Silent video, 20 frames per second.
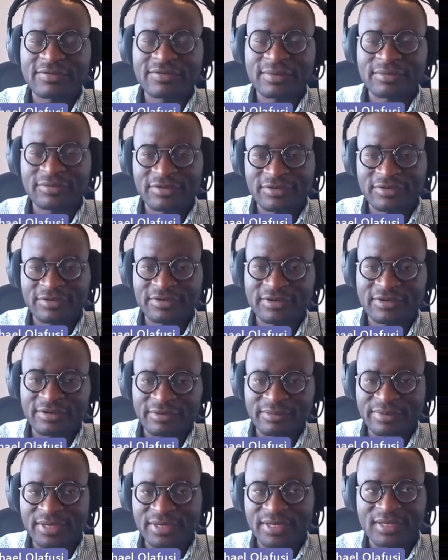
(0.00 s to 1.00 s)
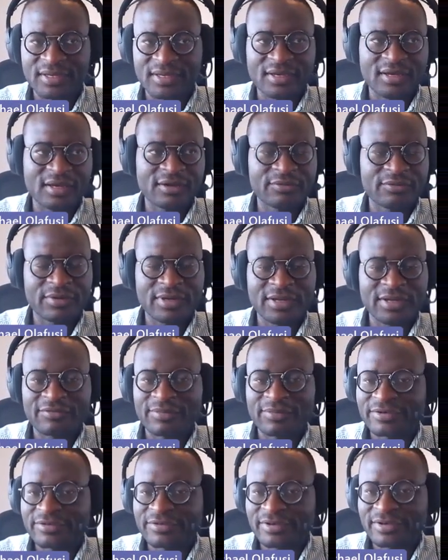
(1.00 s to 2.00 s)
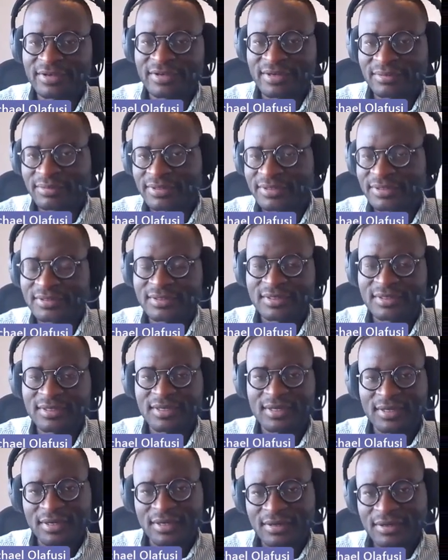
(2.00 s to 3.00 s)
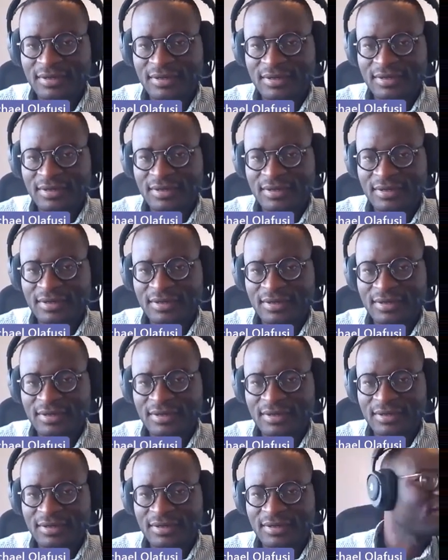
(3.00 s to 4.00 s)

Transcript: FMCG company. I will have mentioned the name, but I'm looking